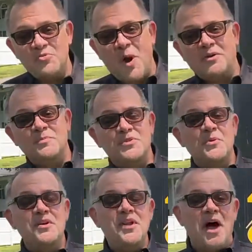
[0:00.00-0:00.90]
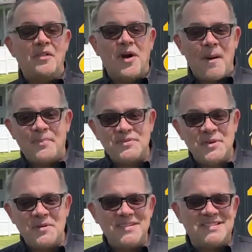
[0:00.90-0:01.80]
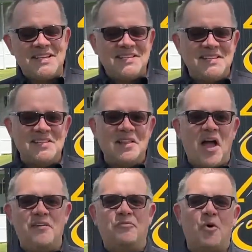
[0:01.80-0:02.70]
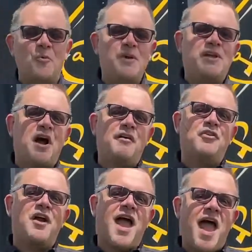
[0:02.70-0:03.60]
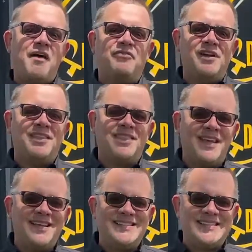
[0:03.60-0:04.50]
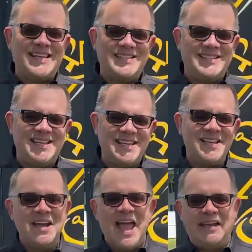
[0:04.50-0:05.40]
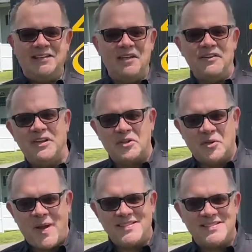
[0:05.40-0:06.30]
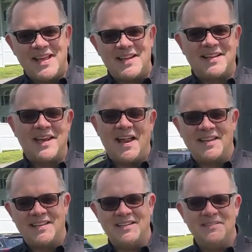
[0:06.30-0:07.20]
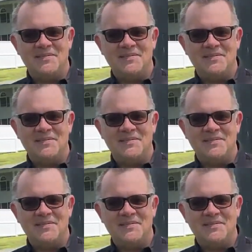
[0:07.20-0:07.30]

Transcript: Welcome to another episode of CT Life, where we cover everything CT and living in the great state of Connecticut.